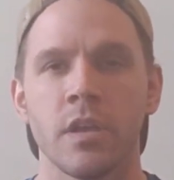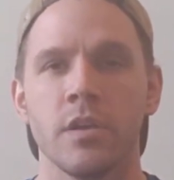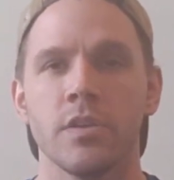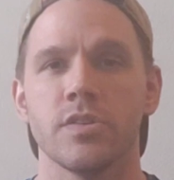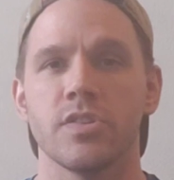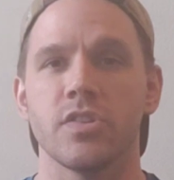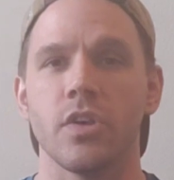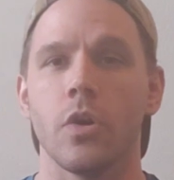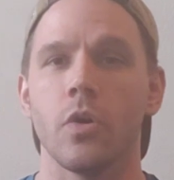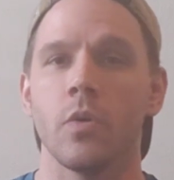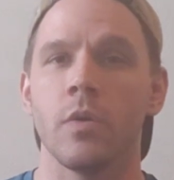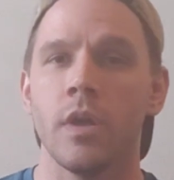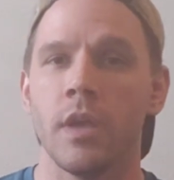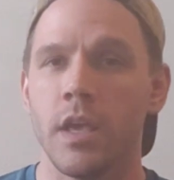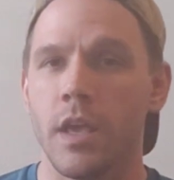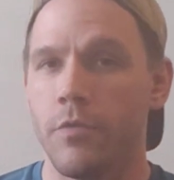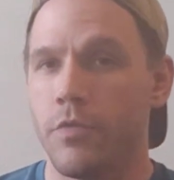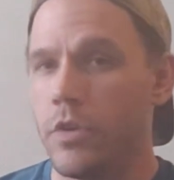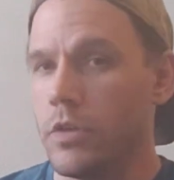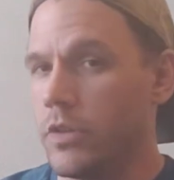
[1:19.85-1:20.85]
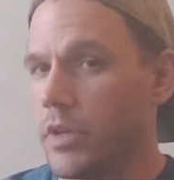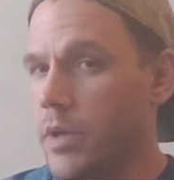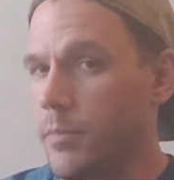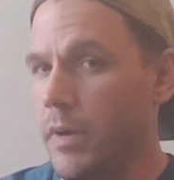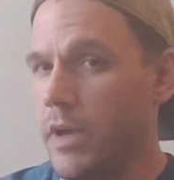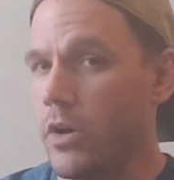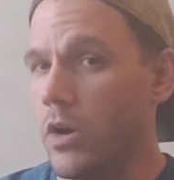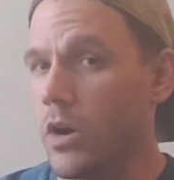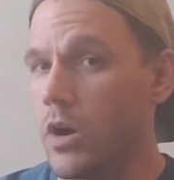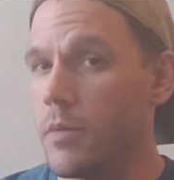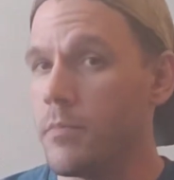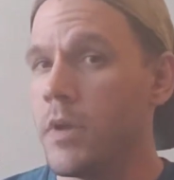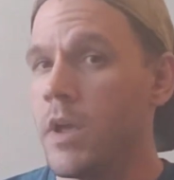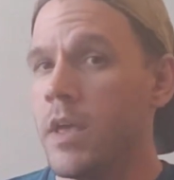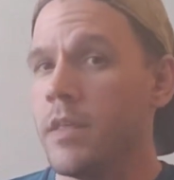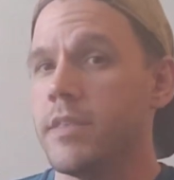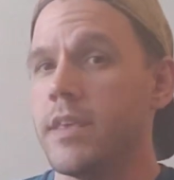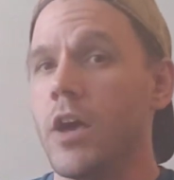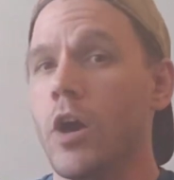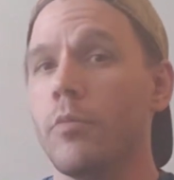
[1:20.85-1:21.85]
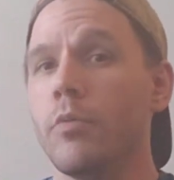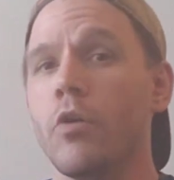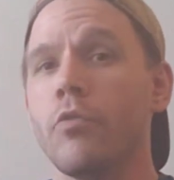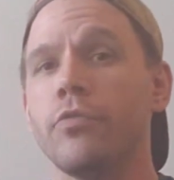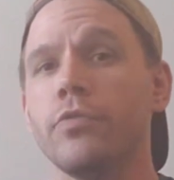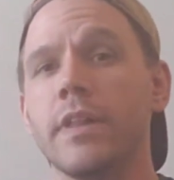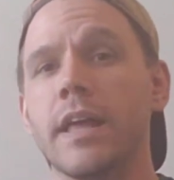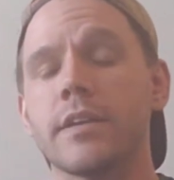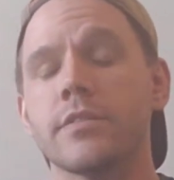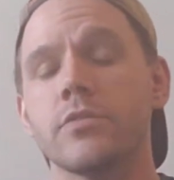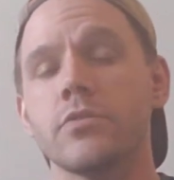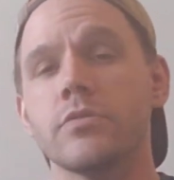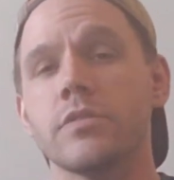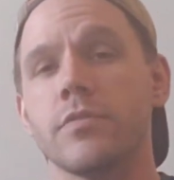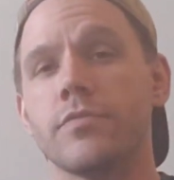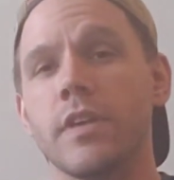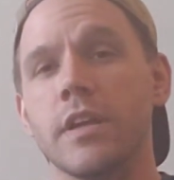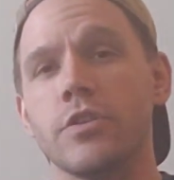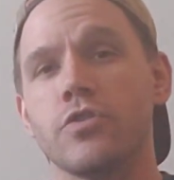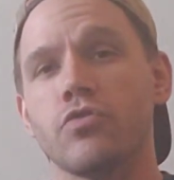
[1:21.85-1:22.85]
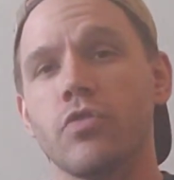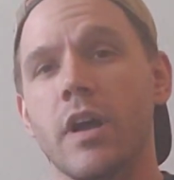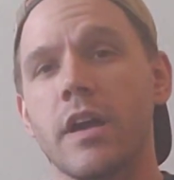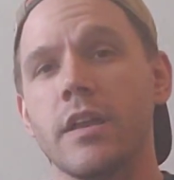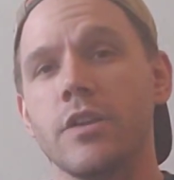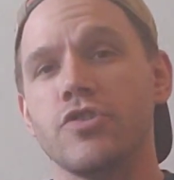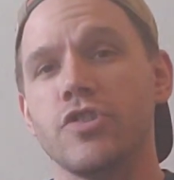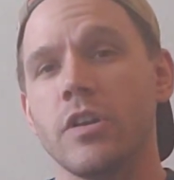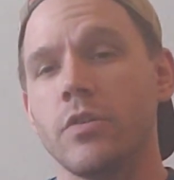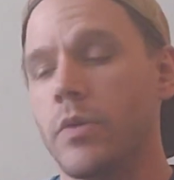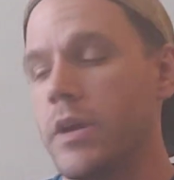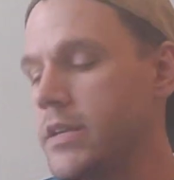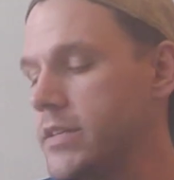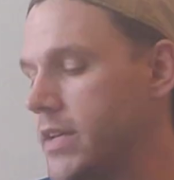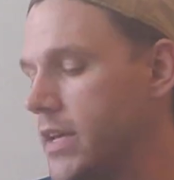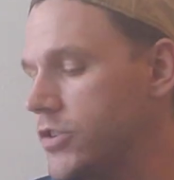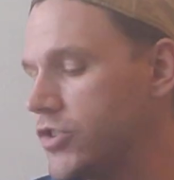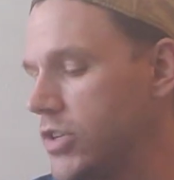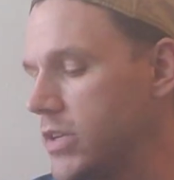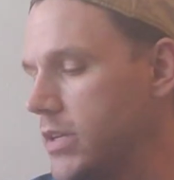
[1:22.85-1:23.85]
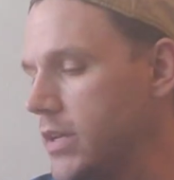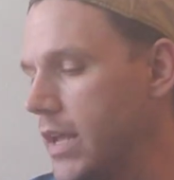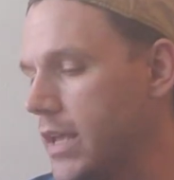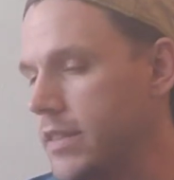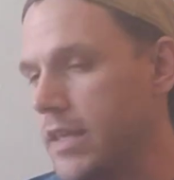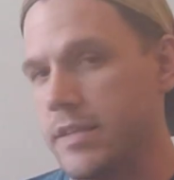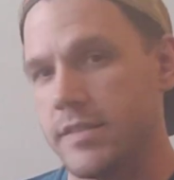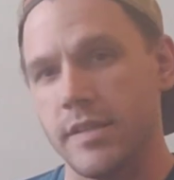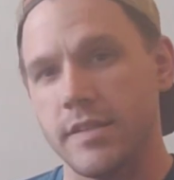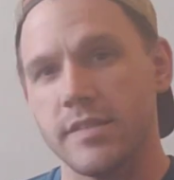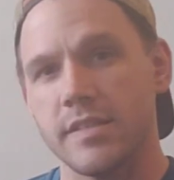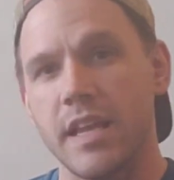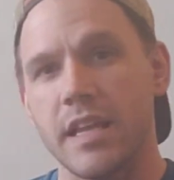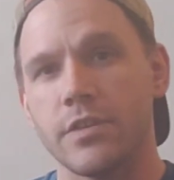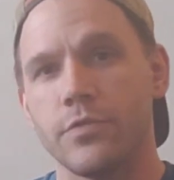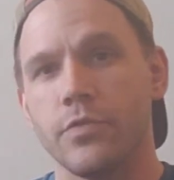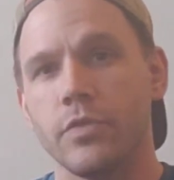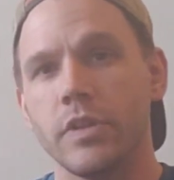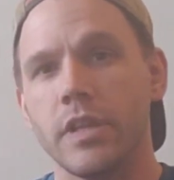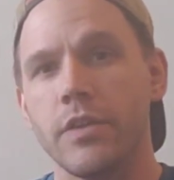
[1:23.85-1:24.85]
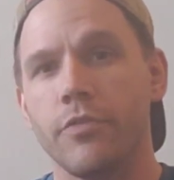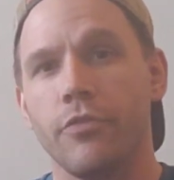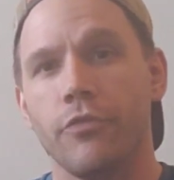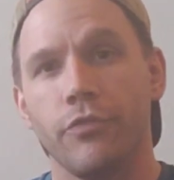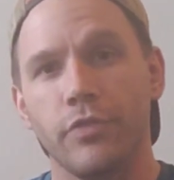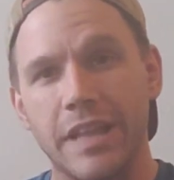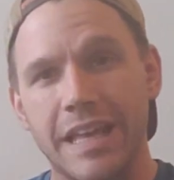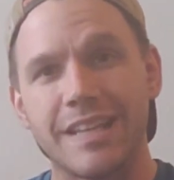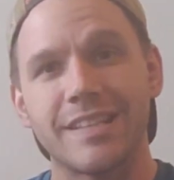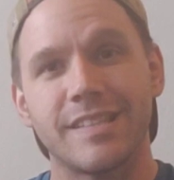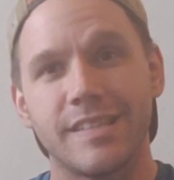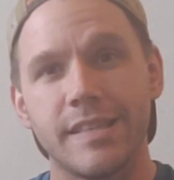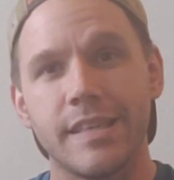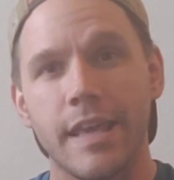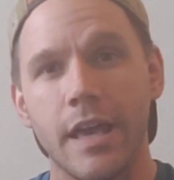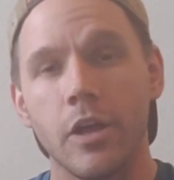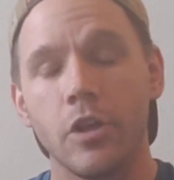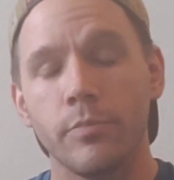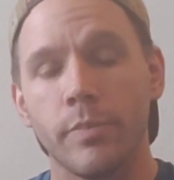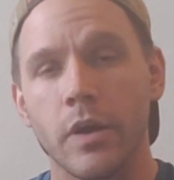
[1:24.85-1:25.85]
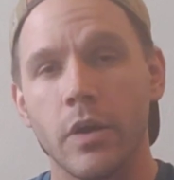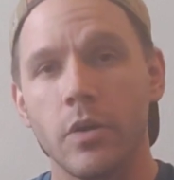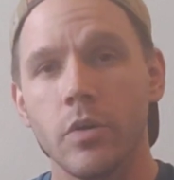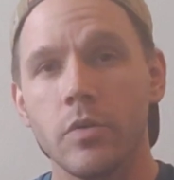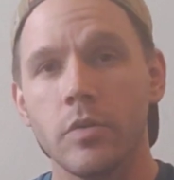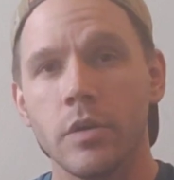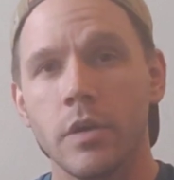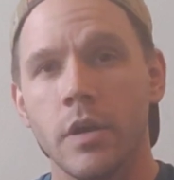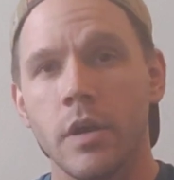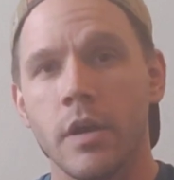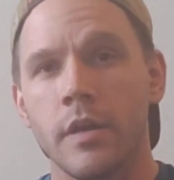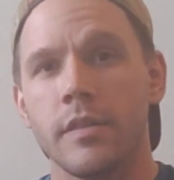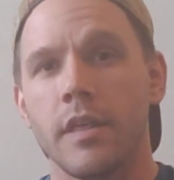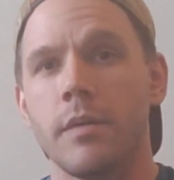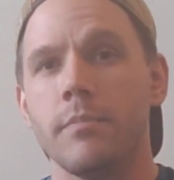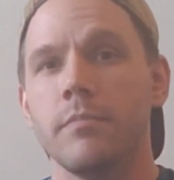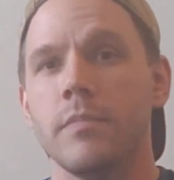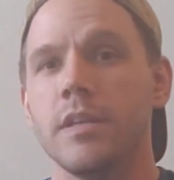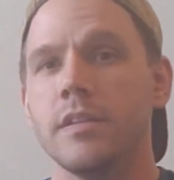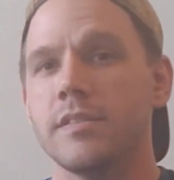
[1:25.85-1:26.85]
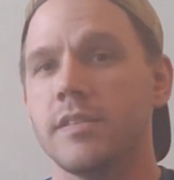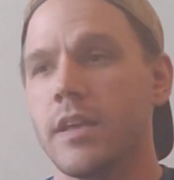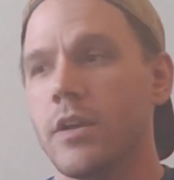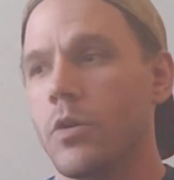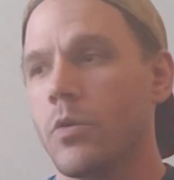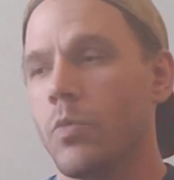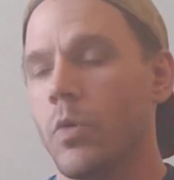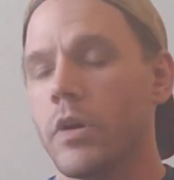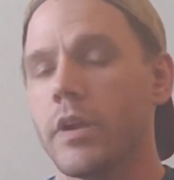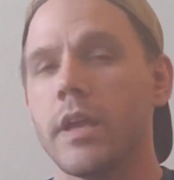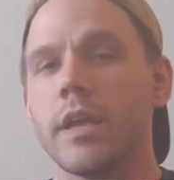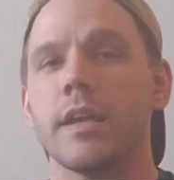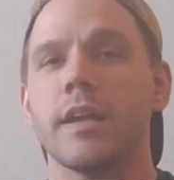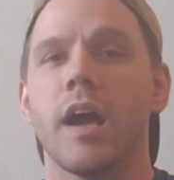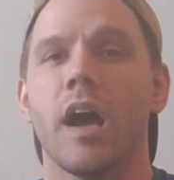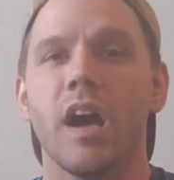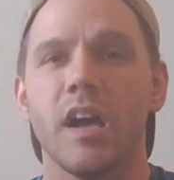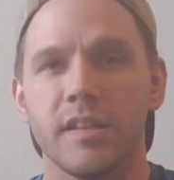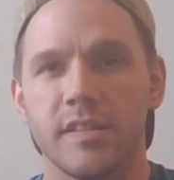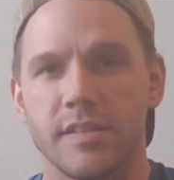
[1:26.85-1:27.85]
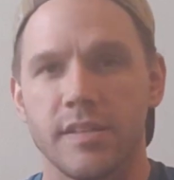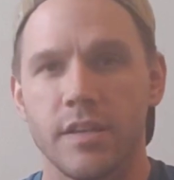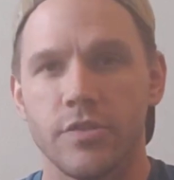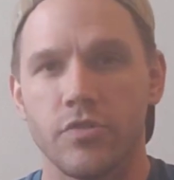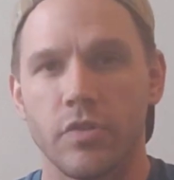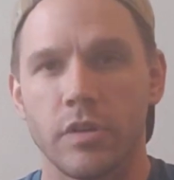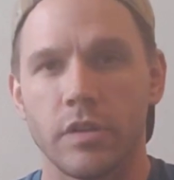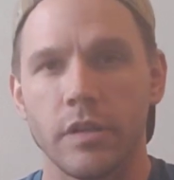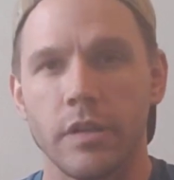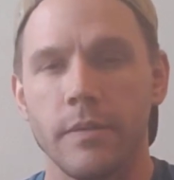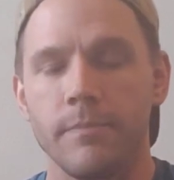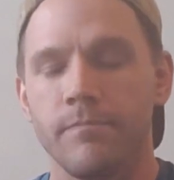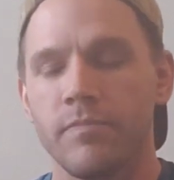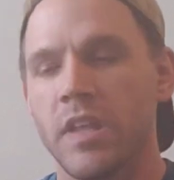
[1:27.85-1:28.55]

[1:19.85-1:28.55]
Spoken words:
So if you look at my arm, the elbow flexors, if they try to generate tension and they successfully flex the elbow, that means they are working concentrically.